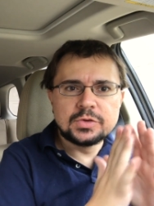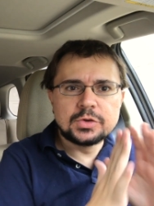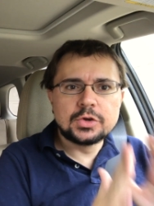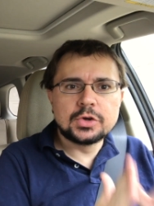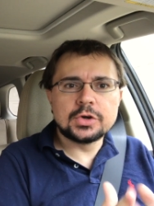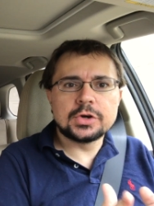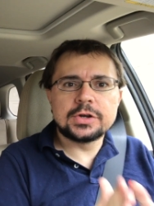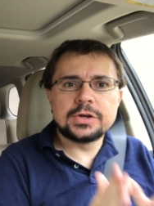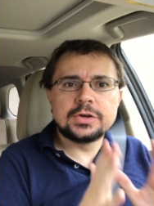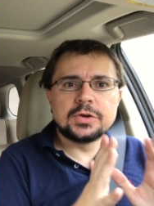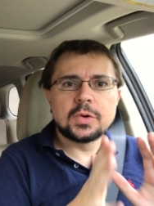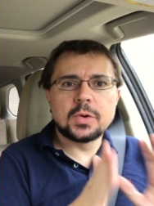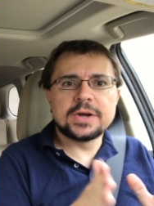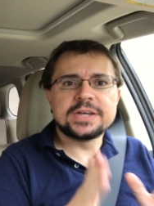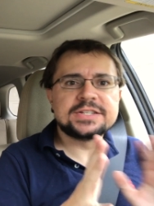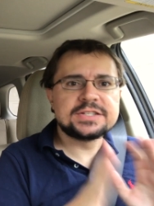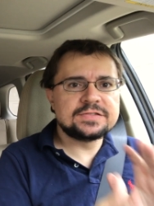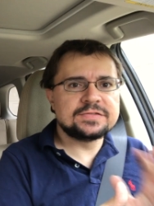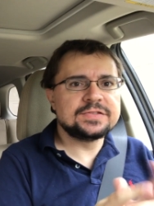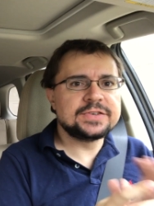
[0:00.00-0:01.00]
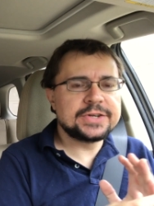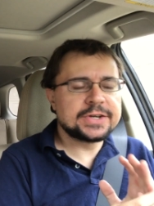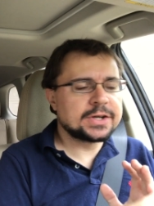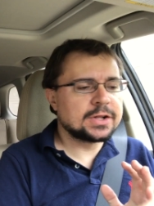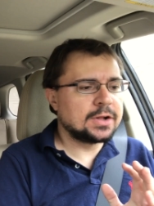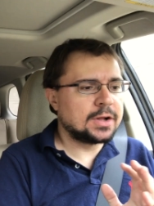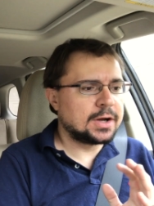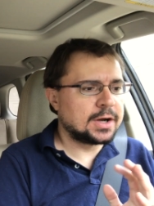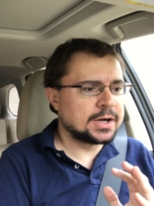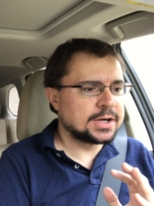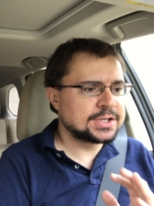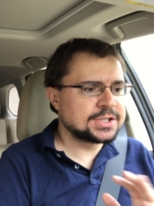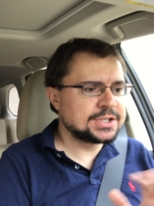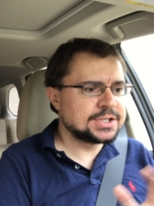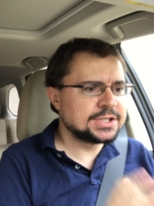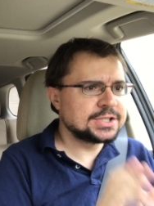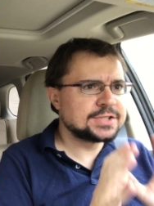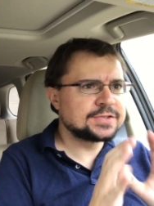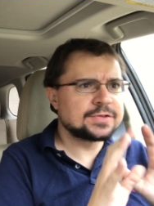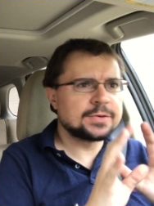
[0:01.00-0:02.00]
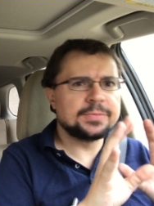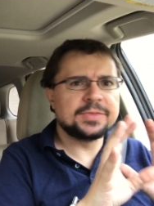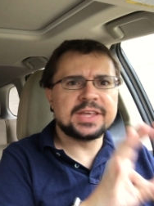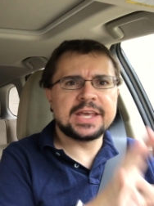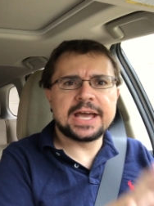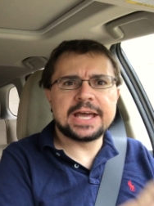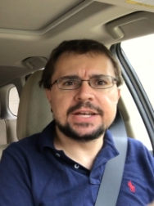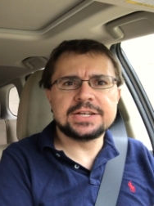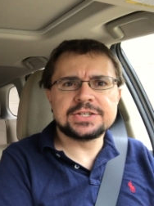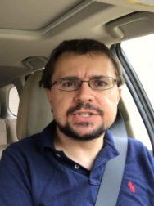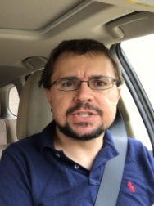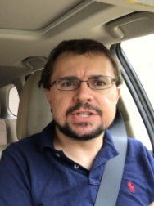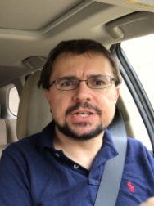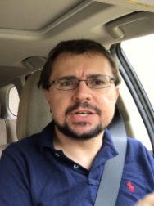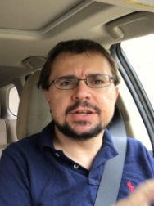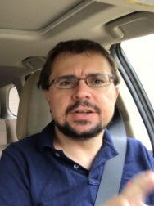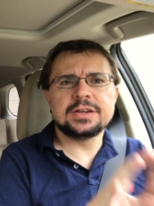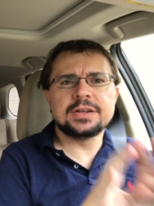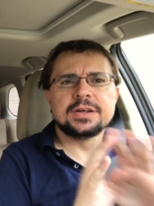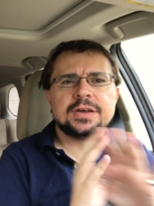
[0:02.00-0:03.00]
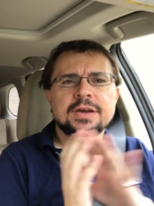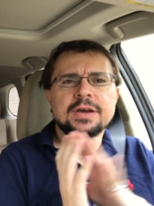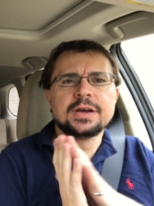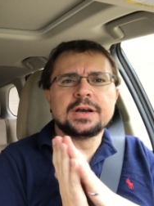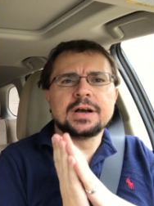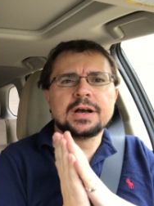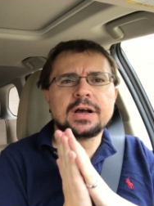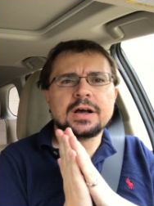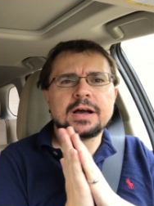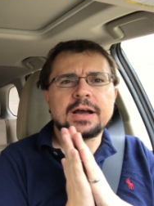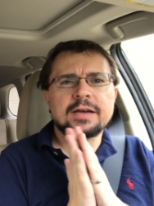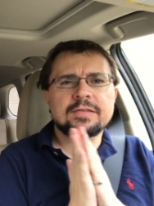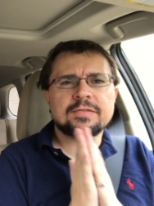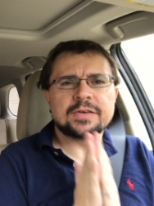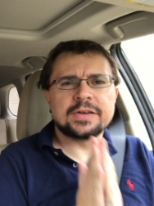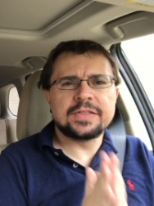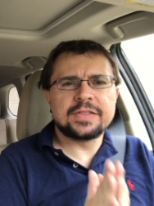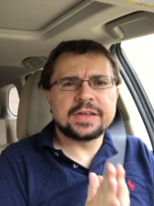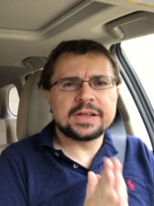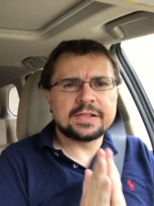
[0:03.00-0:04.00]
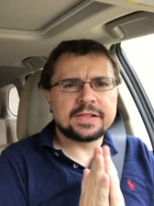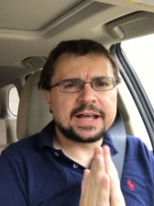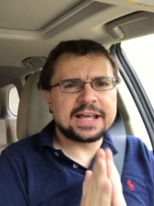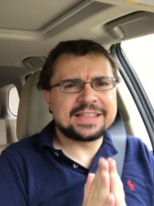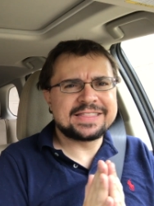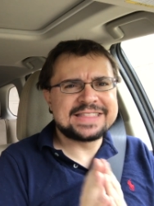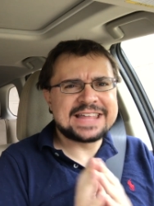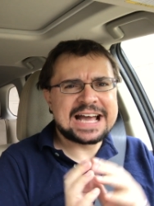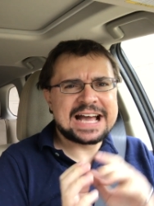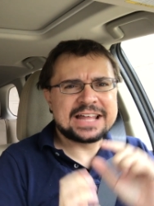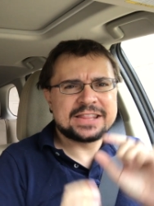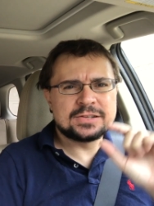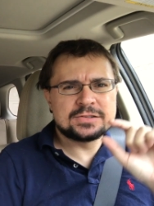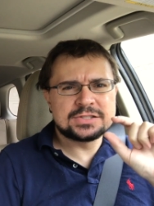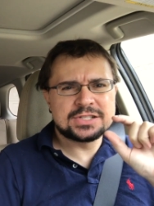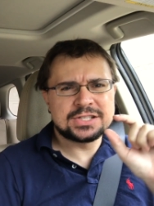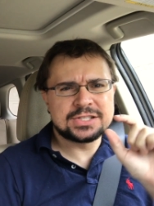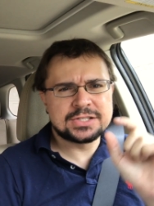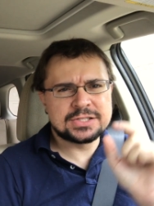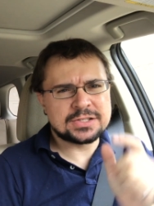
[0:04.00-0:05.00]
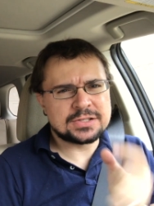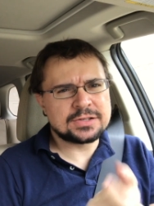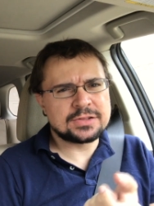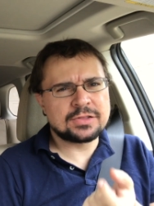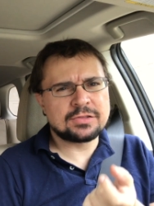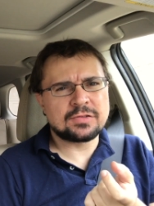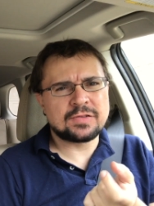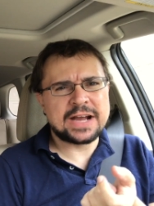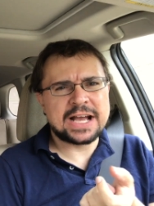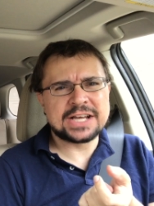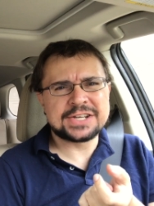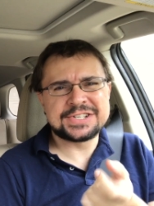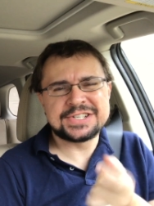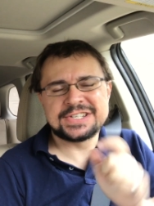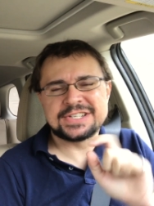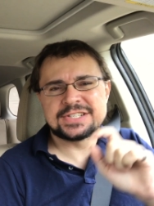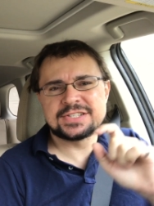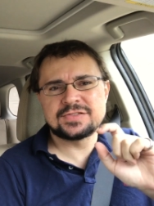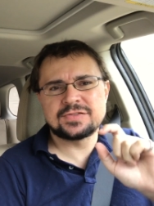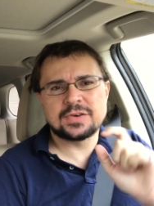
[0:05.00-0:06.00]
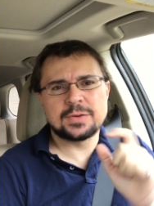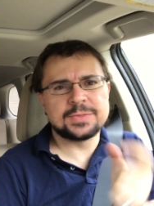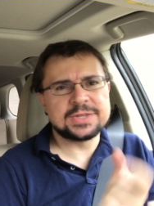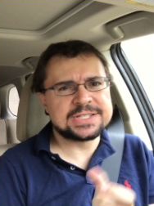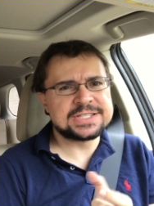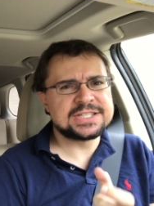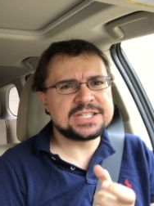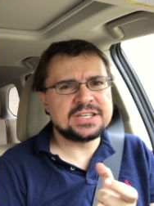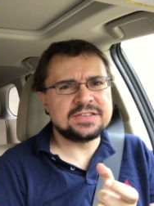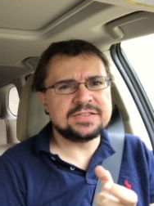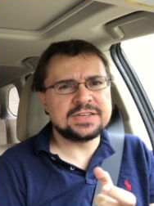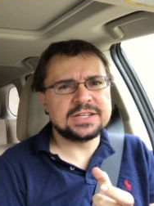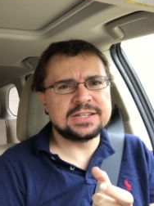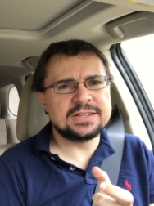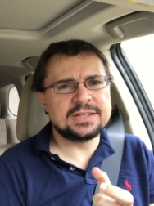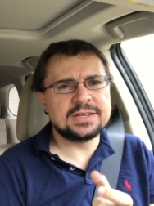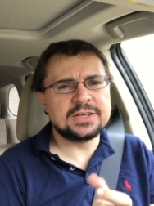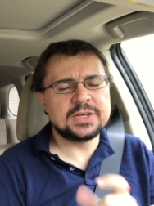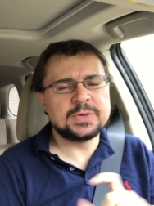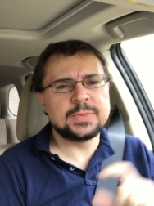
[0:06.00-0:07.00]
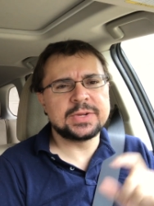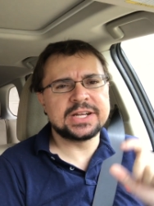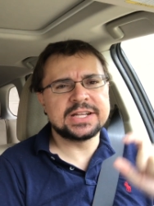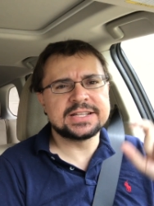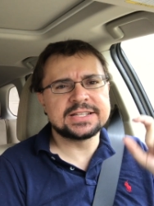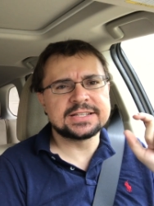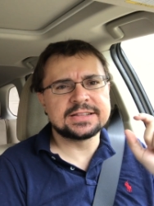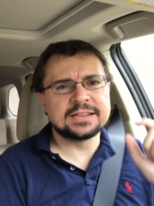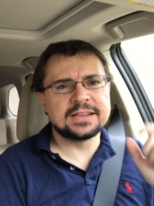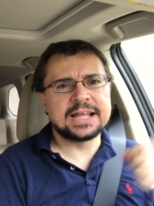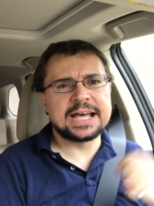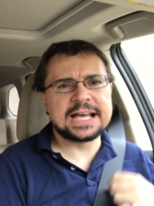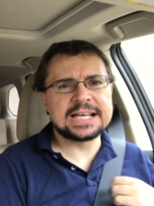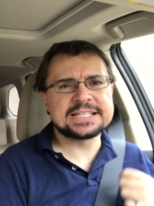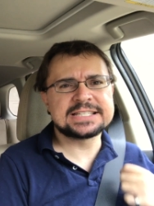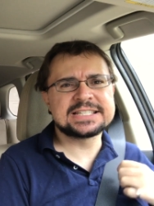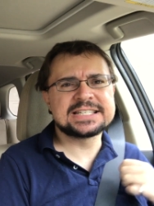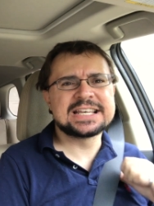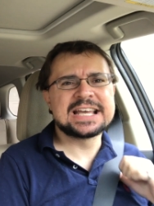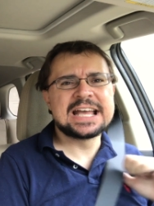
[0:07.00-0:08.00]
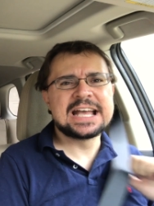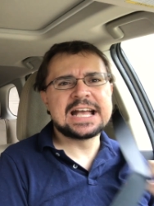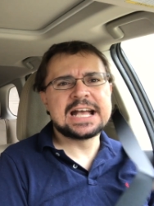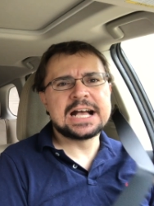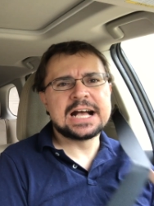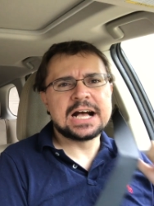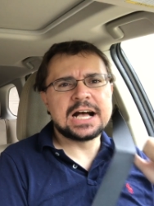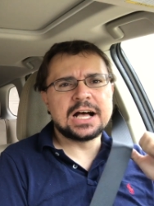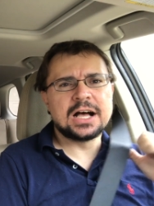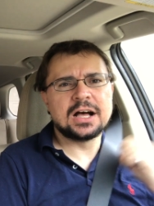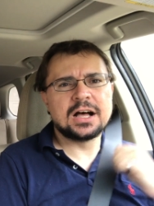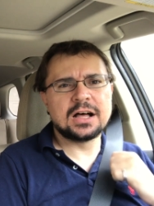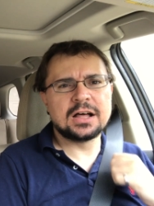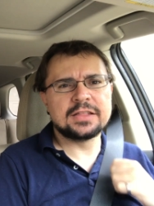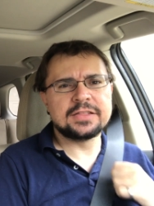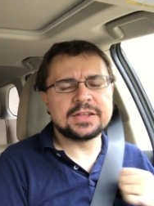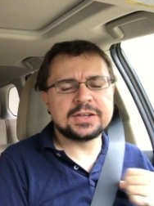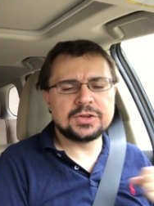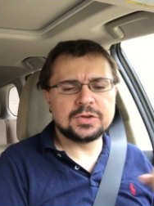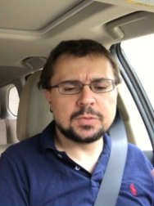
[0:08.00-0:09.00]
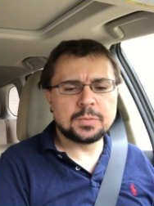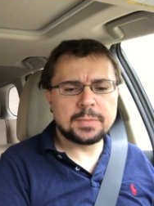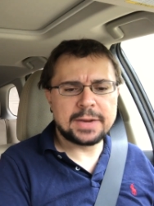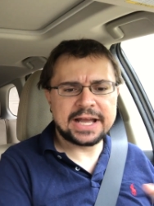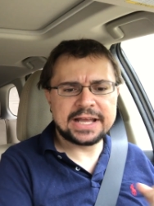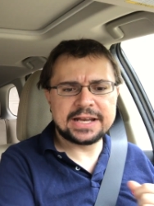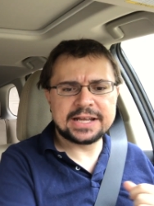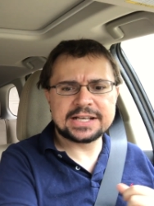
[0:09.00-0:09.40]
good noise and vehicle harshness from the engine, everything like that. There's a certain thrashiness from the CVT, but it's less than you might